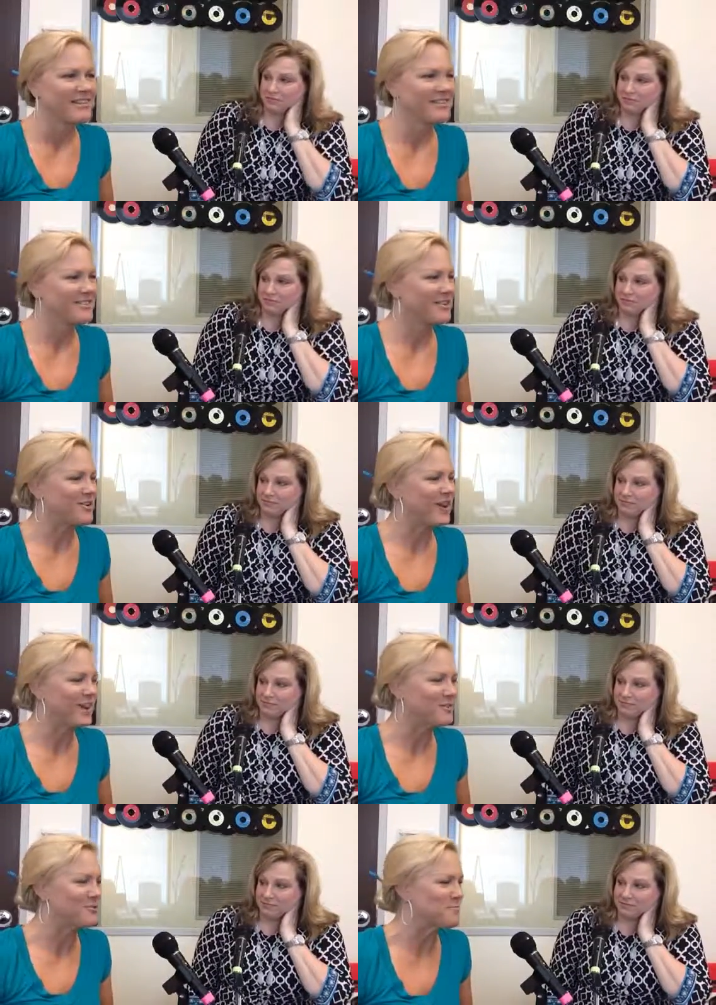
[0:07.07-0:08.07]
Speaker 1: So
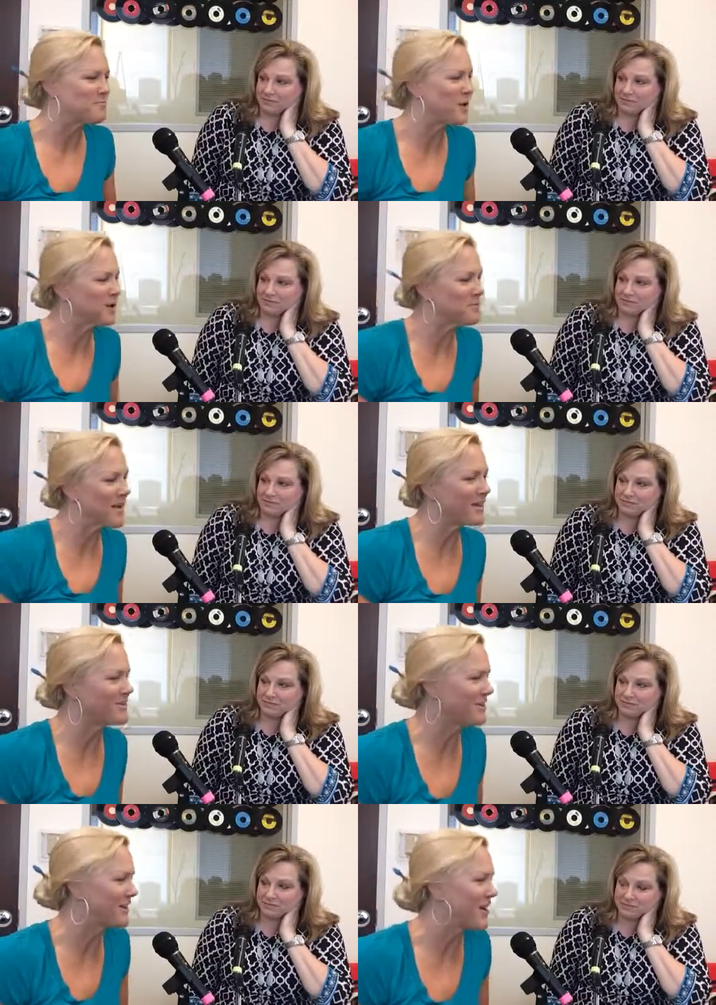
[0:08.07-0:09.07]
hey, we're welcome back
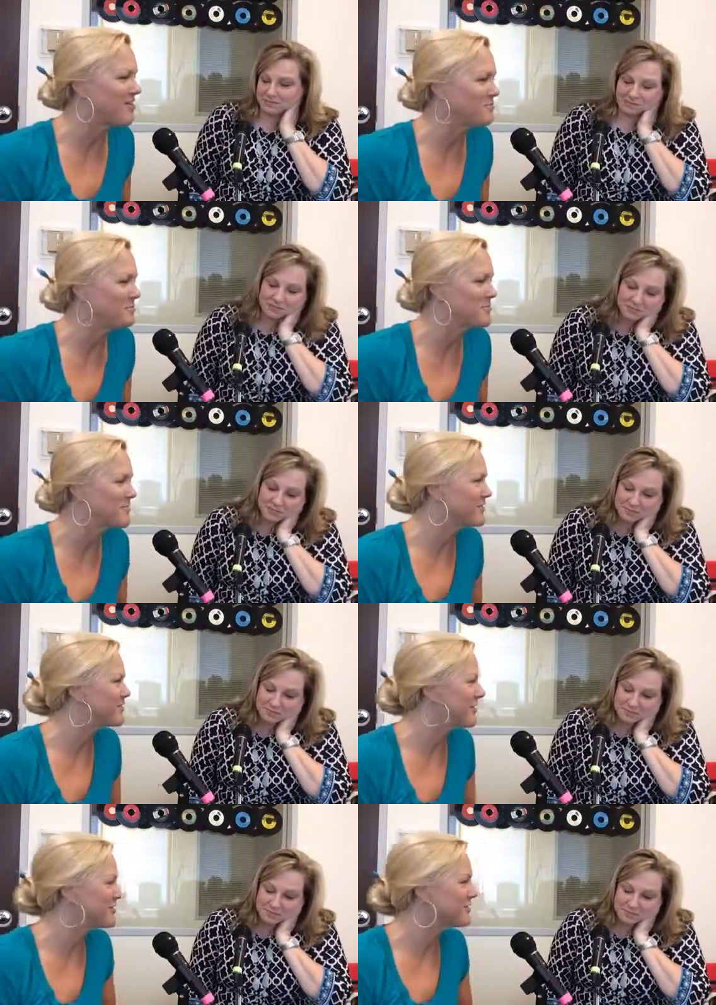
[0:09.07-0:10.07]
to the Offbeat
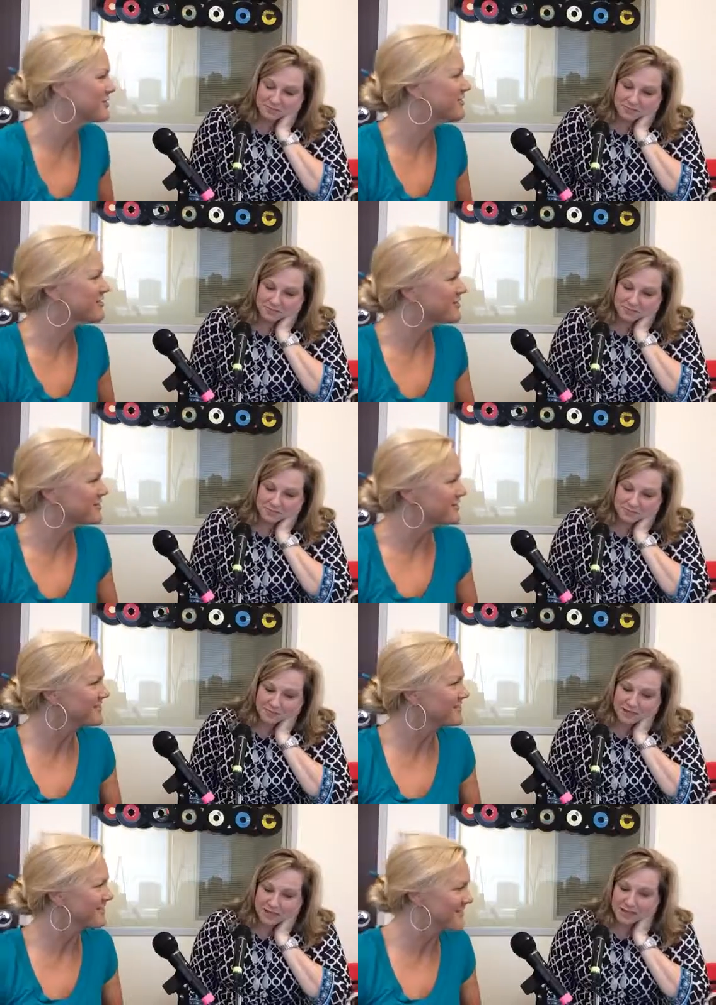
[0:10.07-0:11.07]
Business Show. This is Susan.
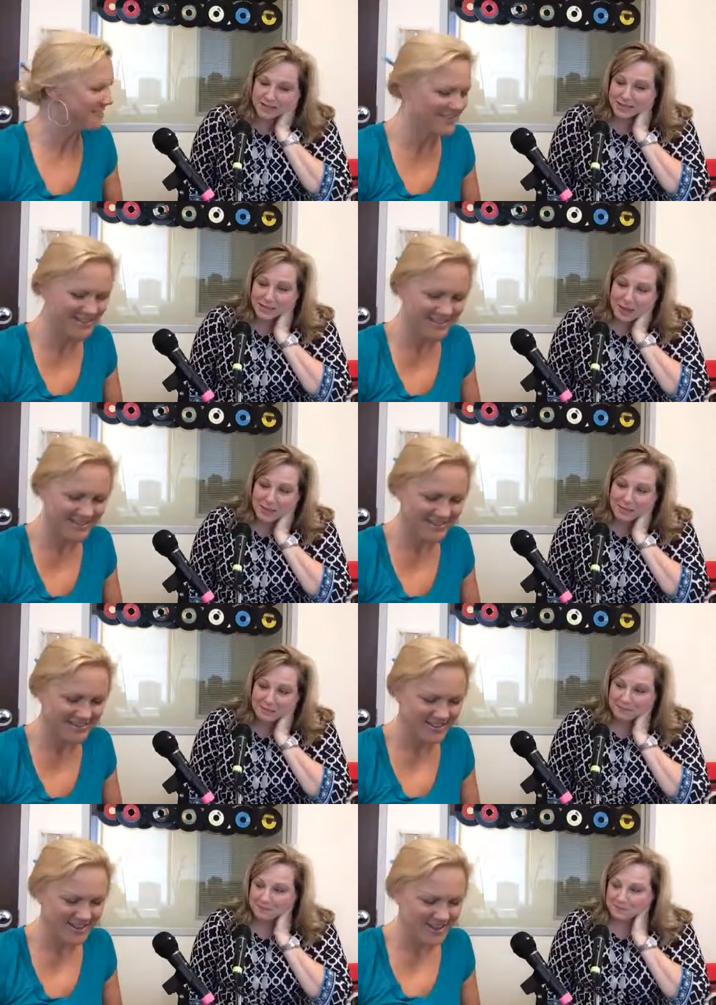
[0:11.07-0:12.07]
This is
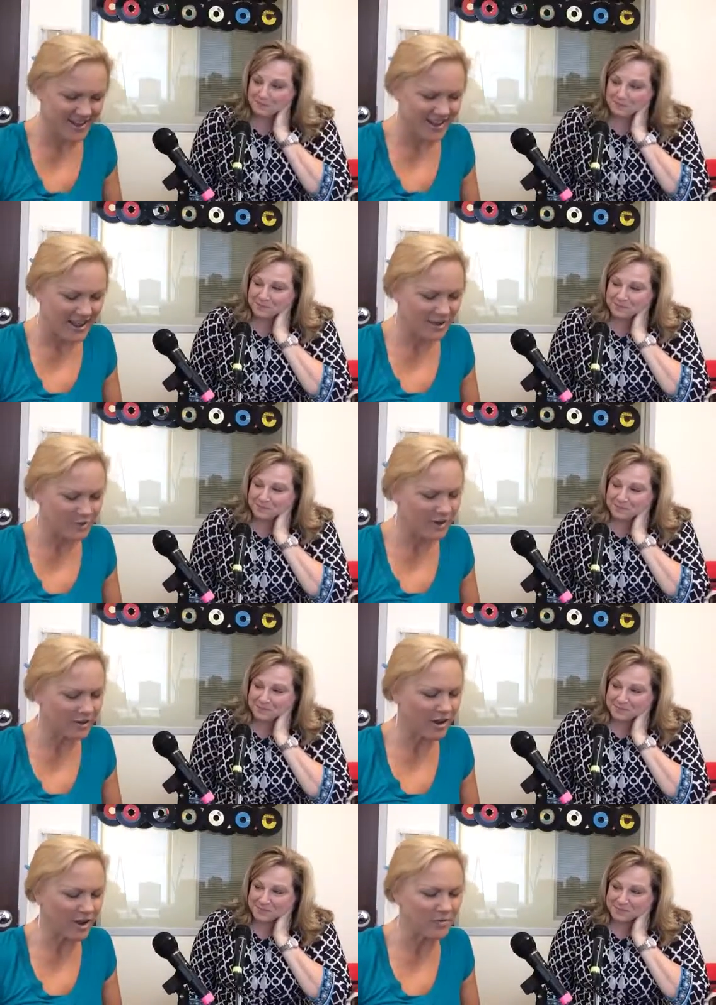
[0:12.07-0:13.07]
Pam. And we
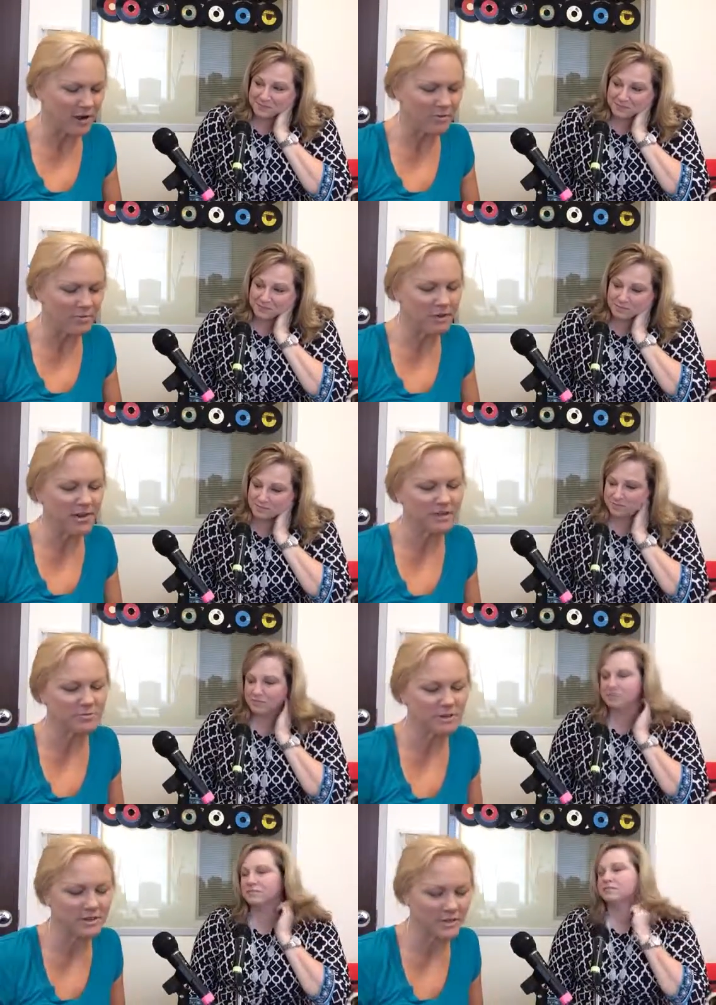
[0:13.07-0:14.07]
are talking about
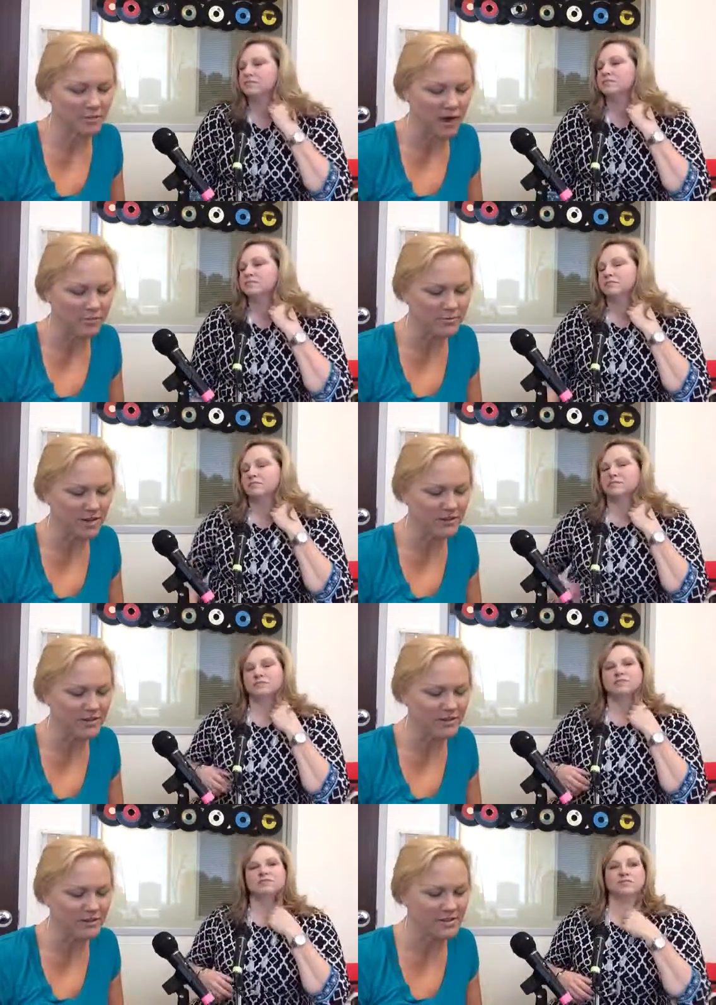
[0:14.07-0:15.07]
reputation building, problem
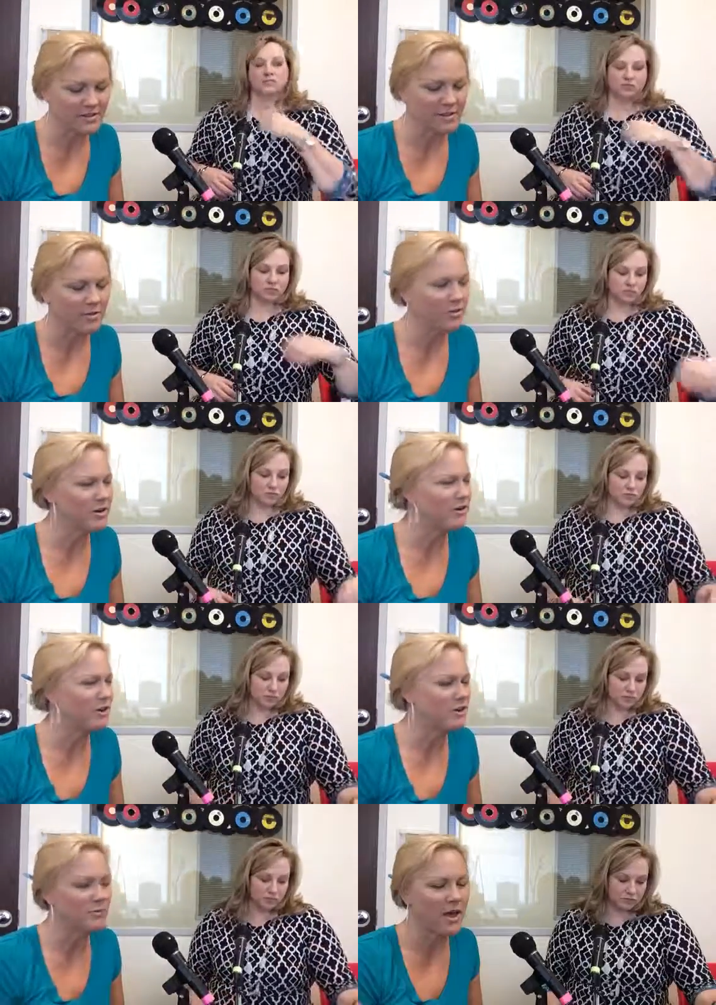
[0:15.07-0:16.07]
solving. We're going to
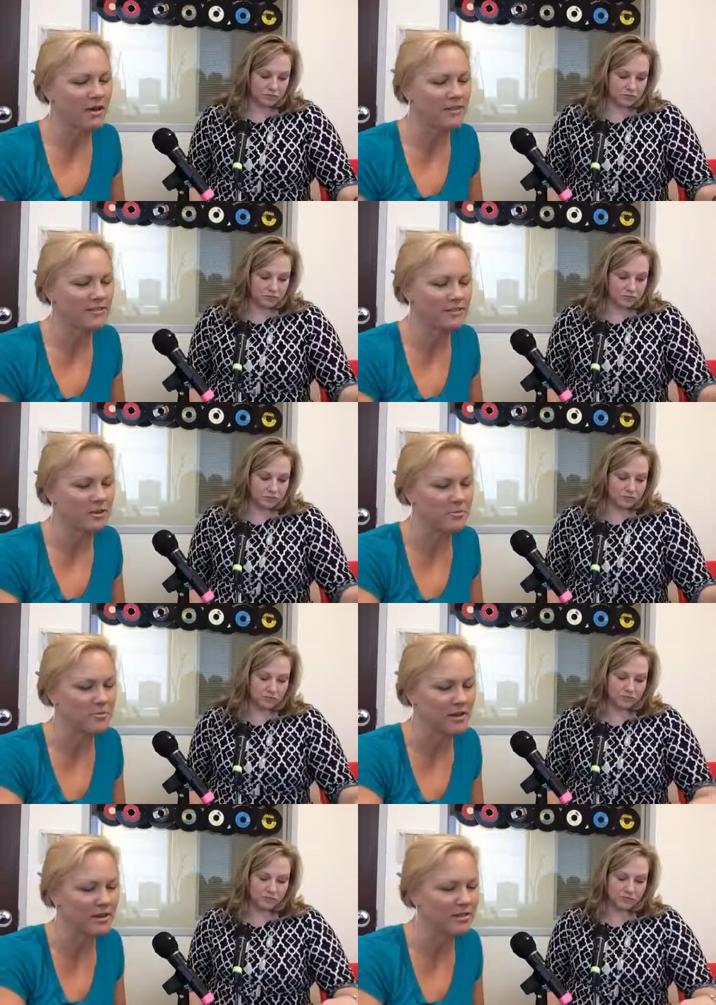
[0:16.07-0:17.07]
talk about
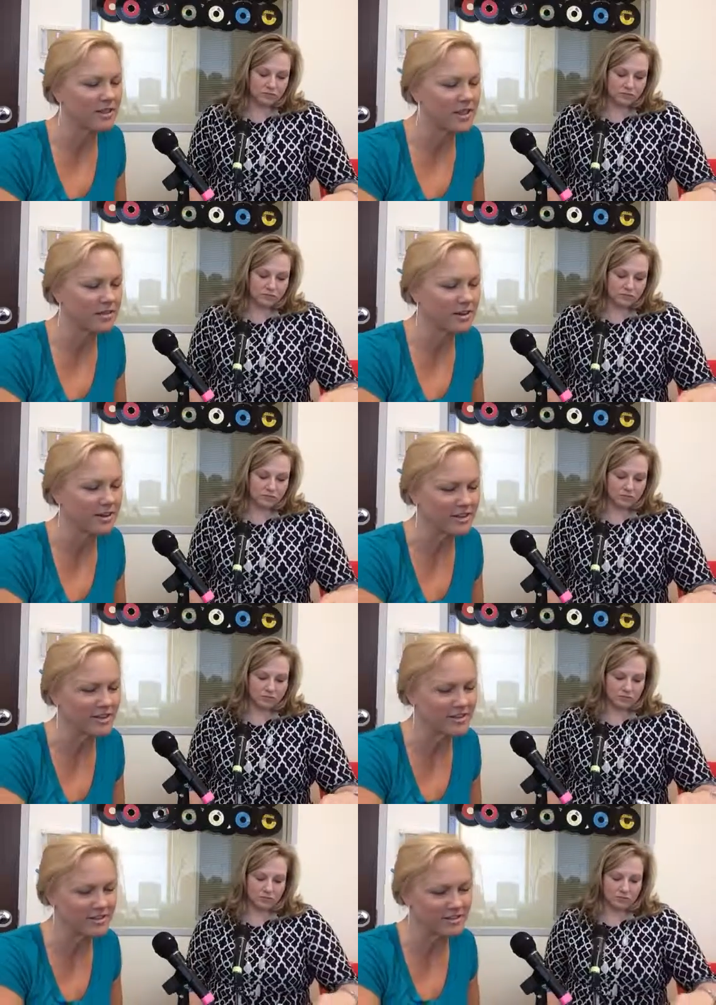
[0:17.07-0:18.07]
some uh, client
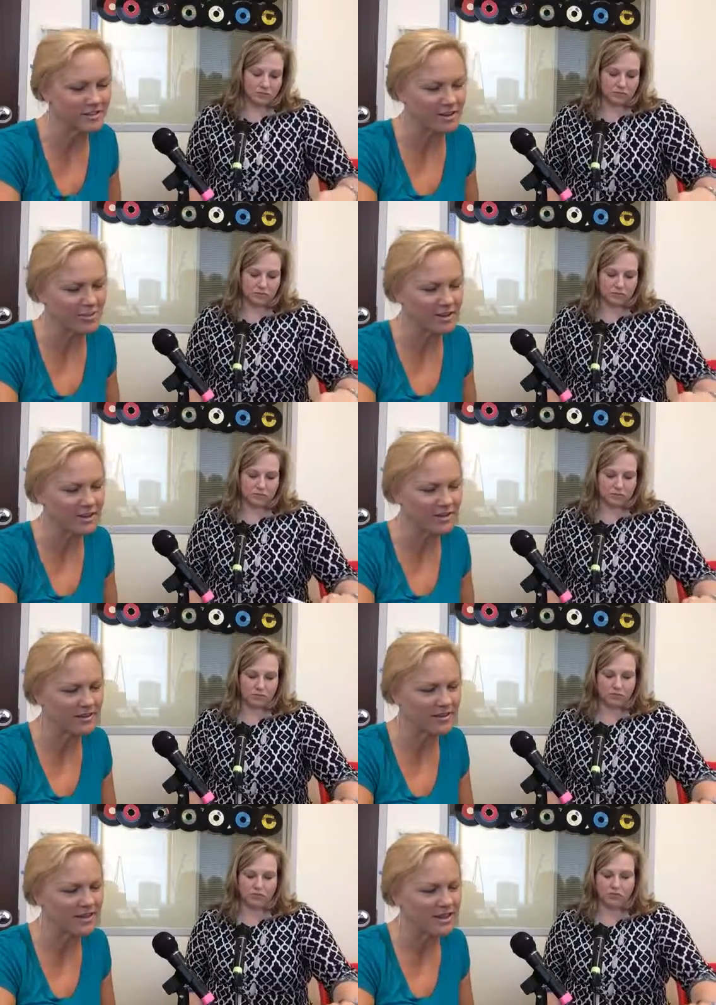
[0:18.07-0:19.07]
retention also, because